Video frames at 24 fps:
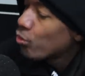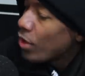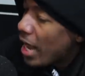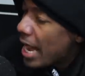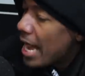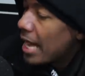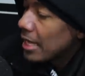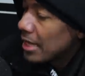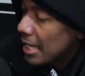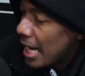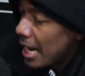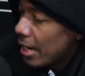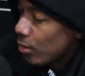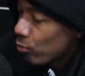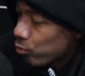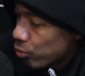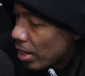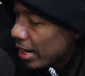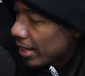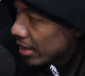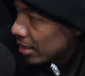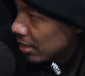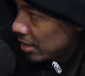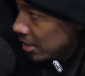had like
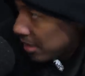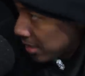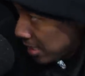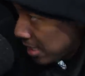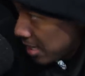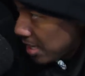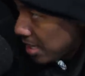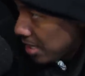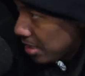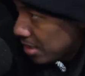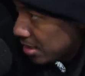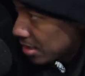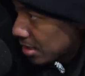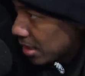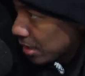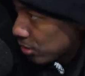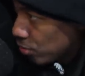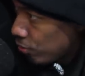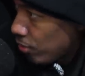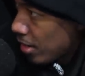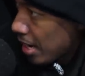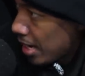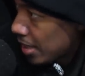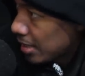regular gigs, like
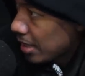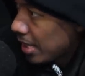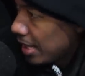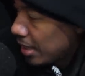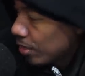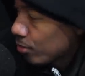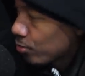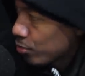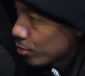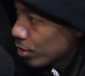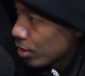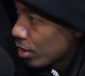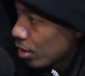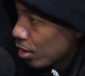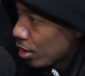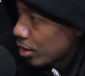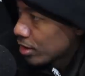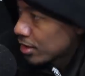you had like, re- or